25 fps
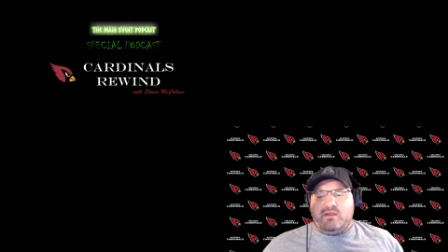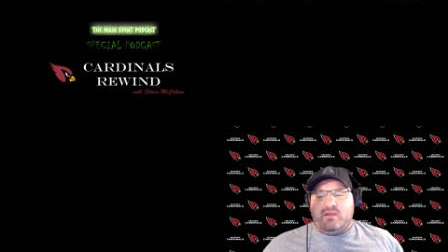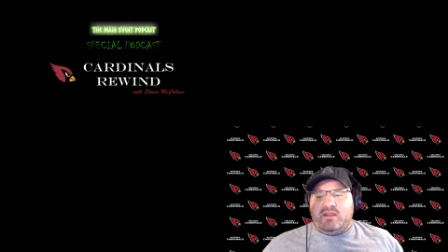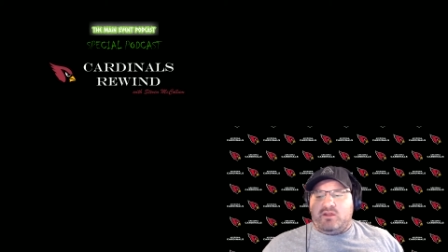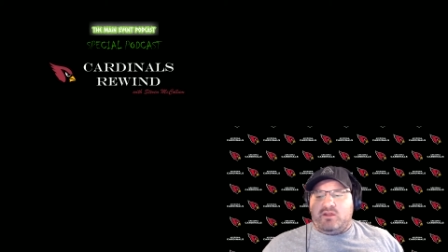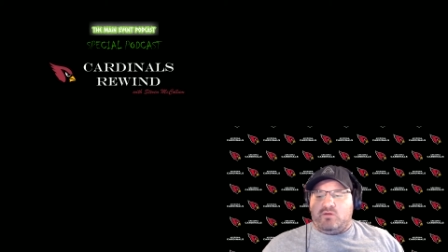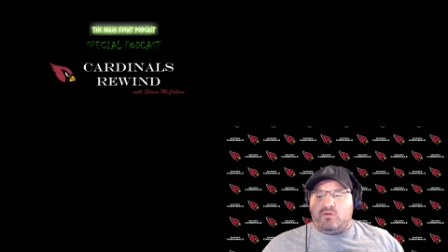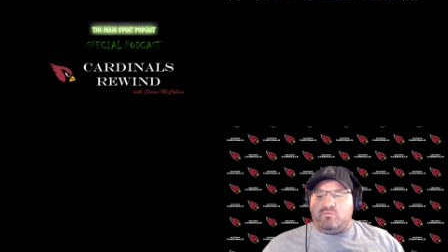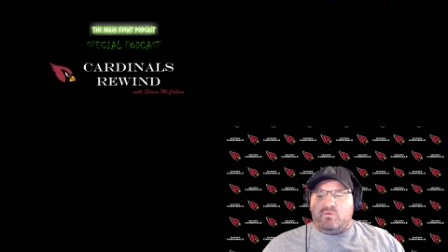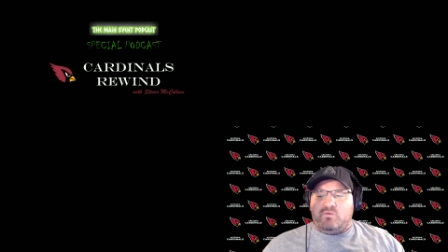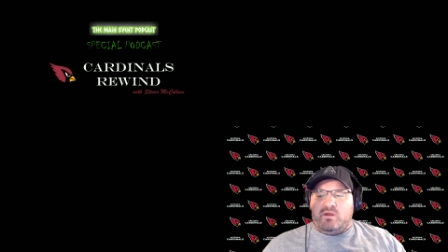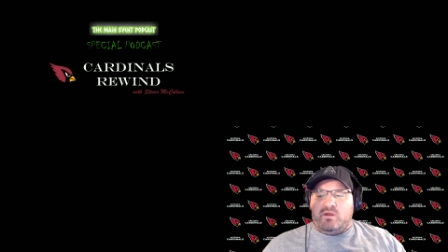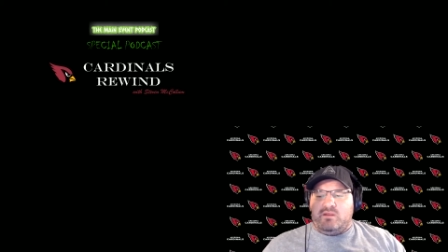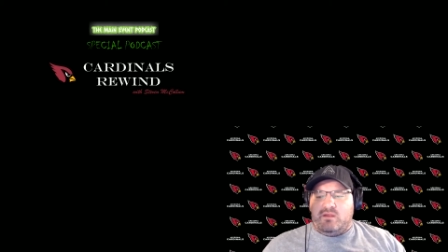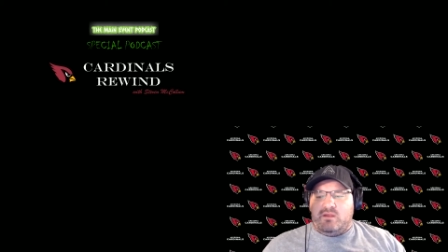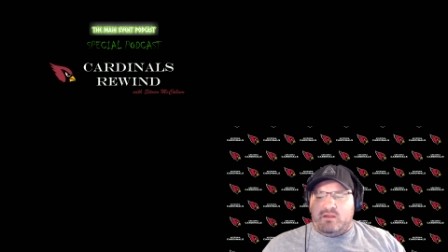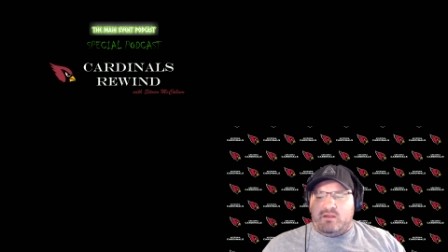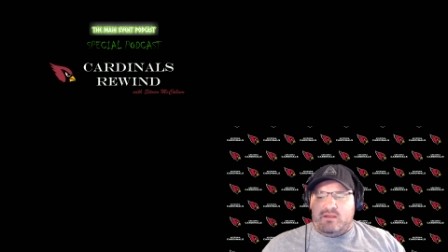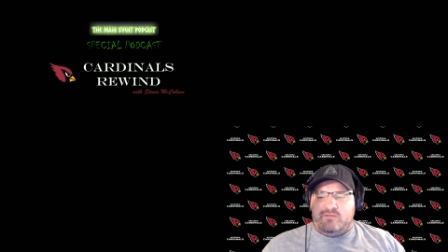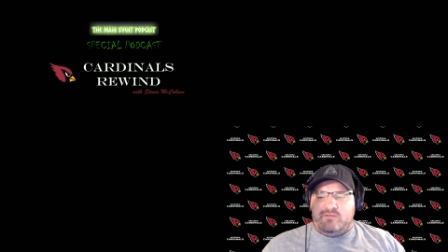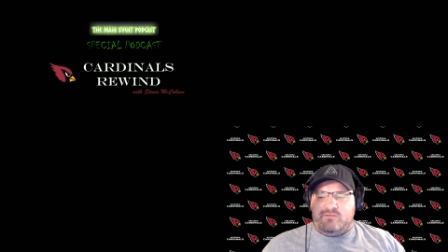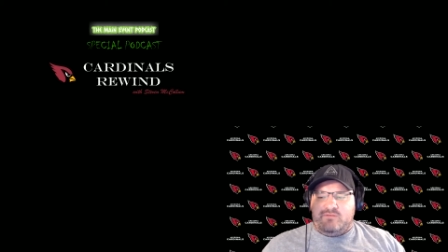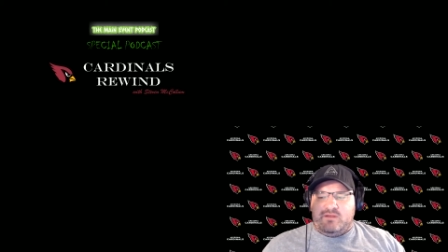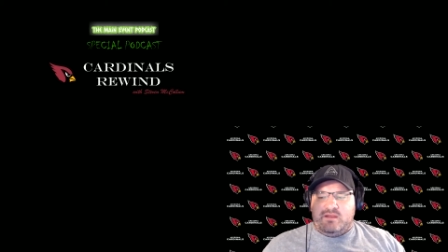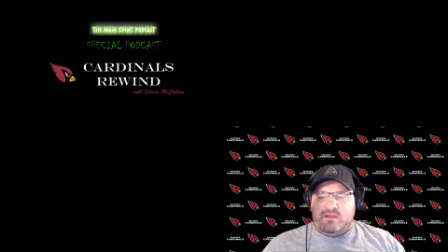He could run it
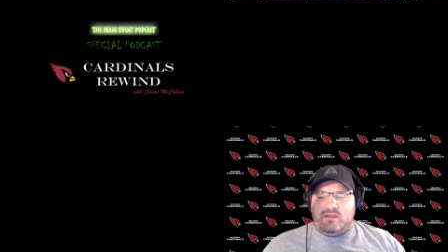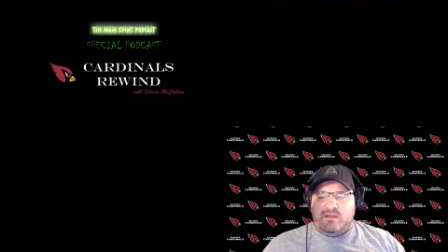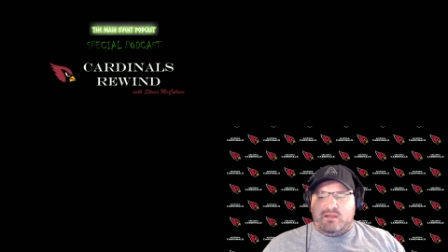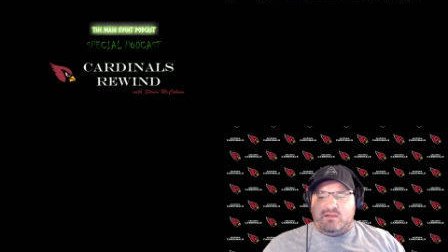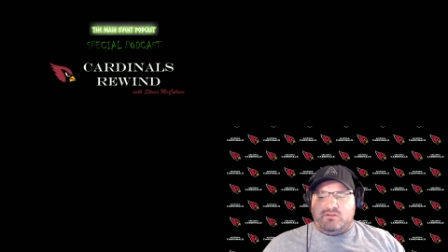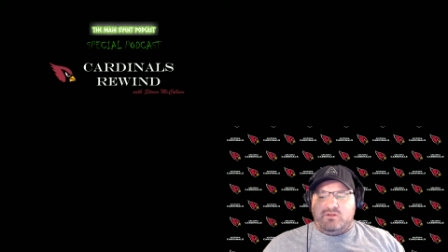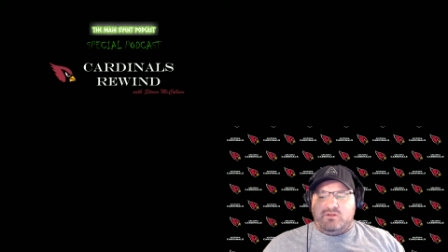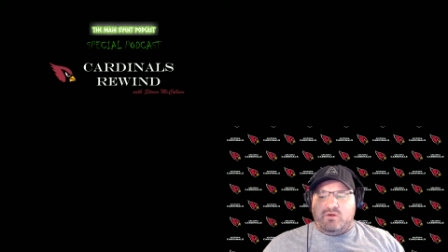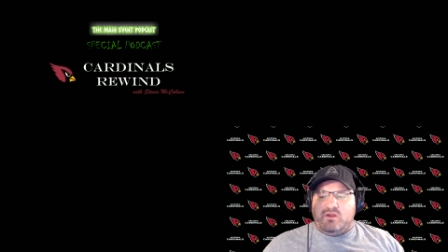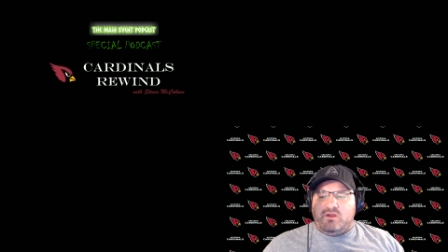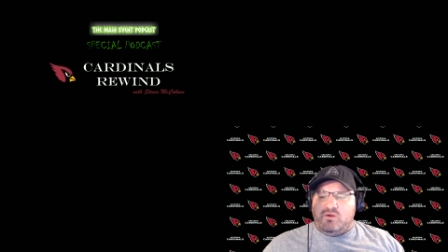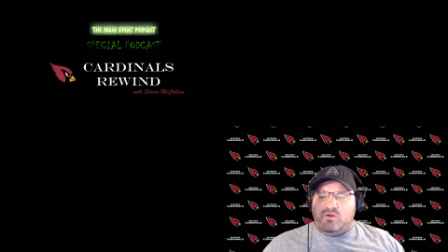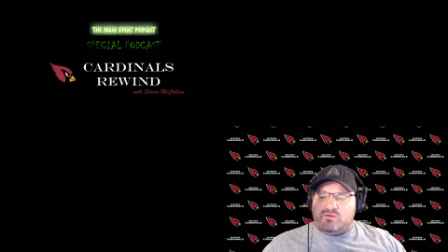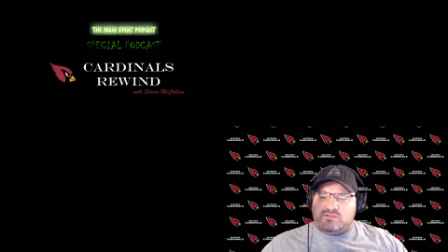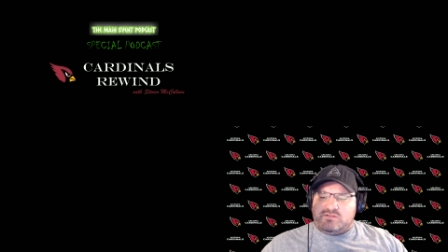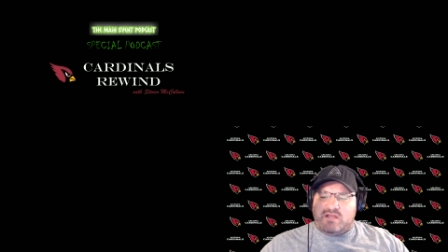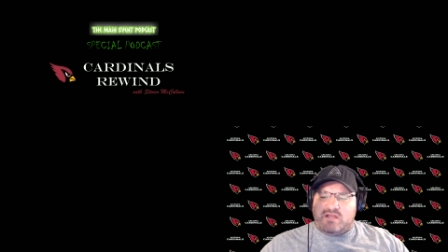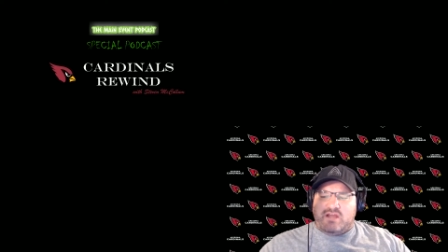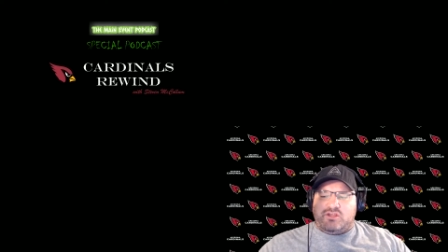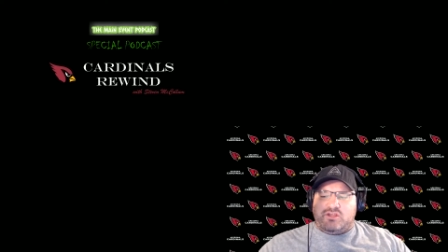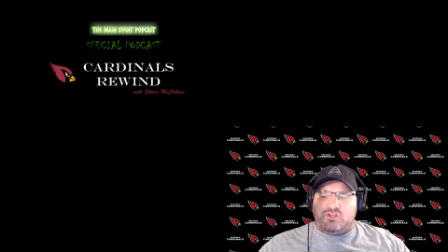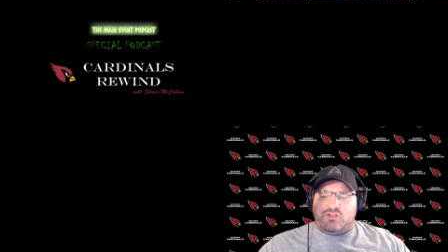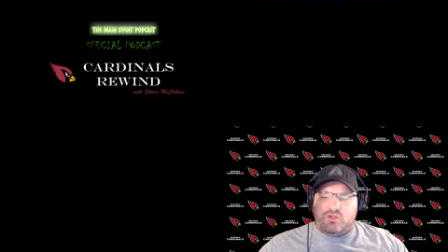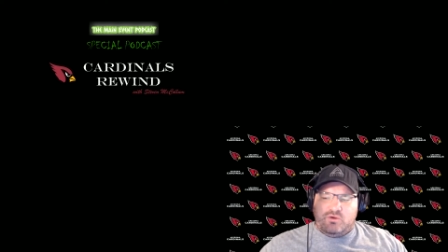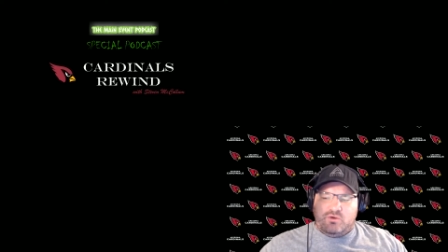if he needed to. I know it's
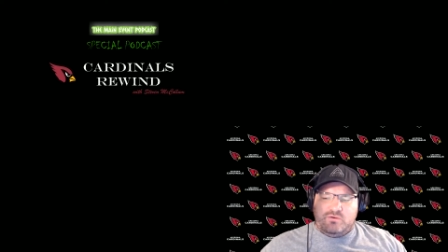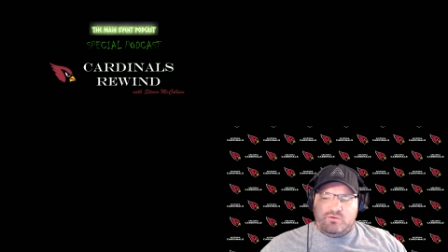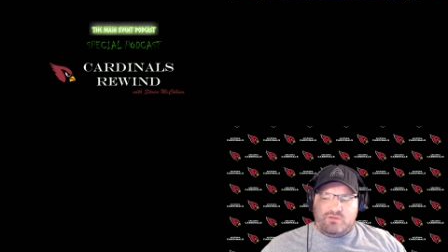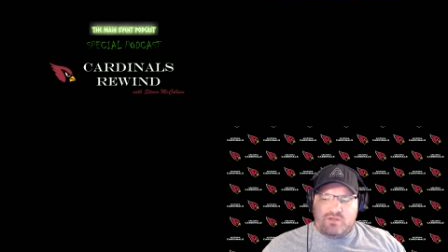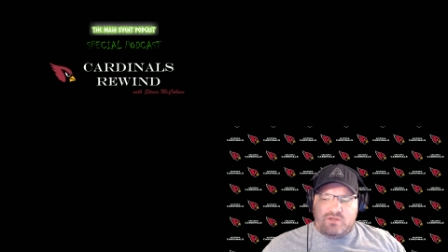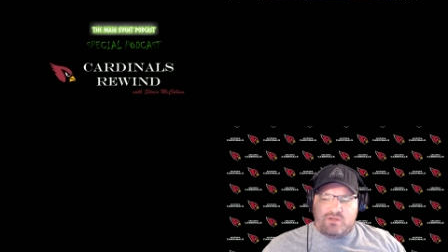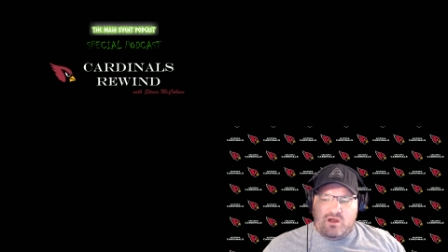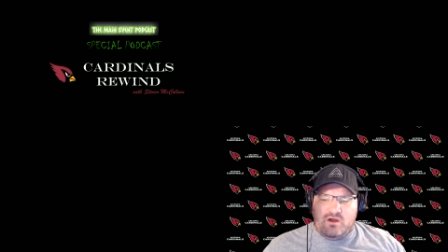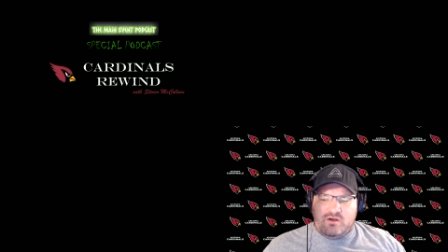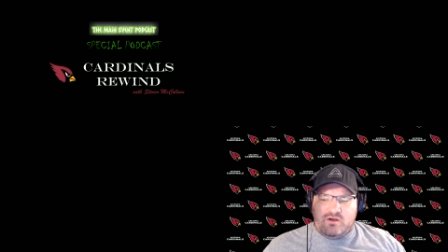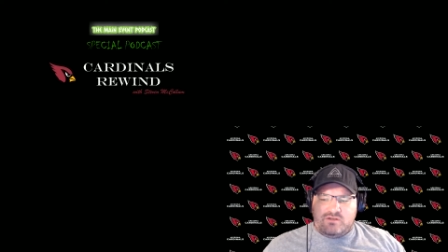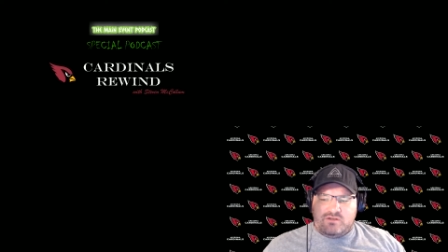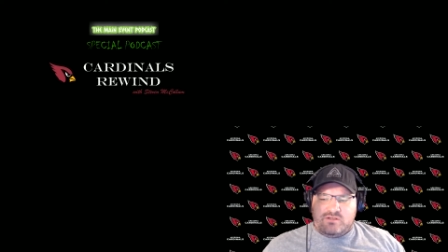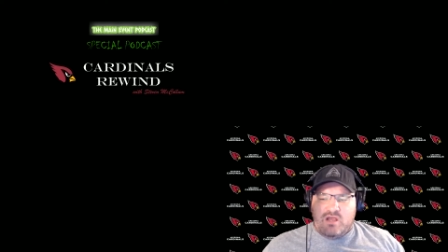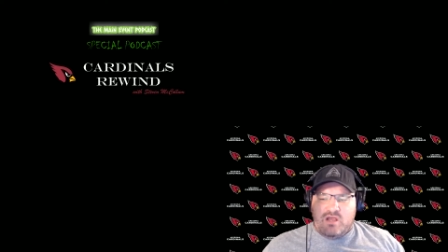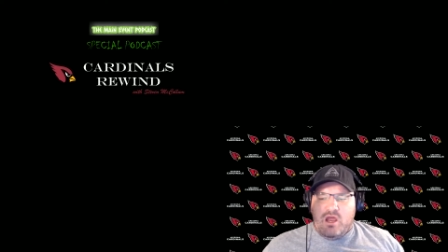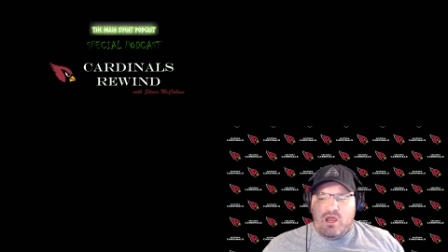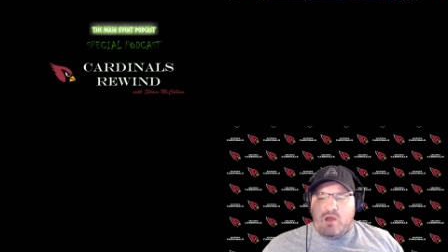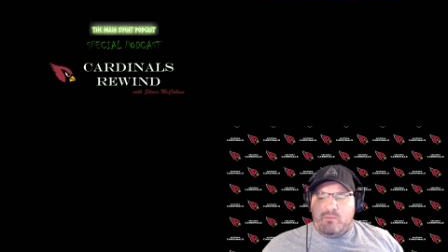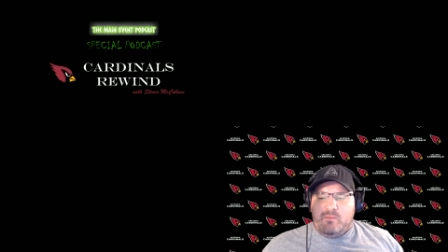not huge yards,